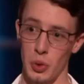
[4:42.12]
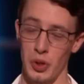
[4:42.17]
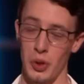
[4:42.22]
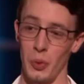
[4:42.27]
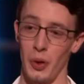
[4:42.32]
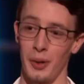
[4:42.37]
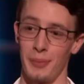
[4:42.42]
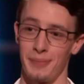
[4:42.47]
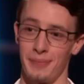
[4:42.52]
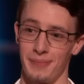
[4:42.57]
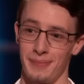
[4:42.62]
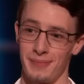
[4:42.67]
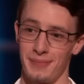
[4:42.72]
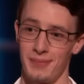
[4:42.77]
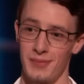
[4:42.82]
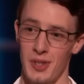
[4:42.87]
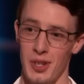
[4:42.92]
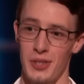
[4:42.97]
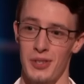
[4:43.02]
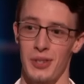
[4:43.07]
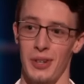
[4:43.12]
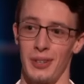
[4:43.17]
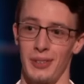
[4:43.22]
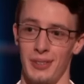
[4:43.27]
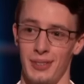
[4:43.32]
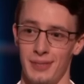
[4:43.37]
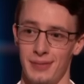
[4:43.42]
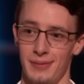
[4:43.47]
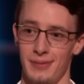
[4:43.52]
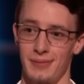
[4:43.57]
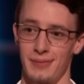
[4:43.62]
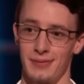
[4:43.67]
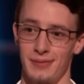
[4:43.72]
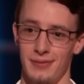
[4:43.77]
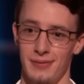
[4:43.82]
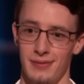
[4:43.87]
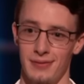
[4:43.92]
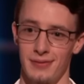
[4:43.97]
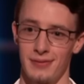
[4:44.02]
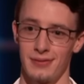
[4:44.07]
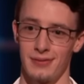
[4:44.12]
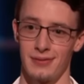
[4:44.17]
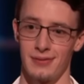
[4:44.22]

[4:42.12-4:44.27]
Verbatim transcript: 21, me? just wow. turned. Wow.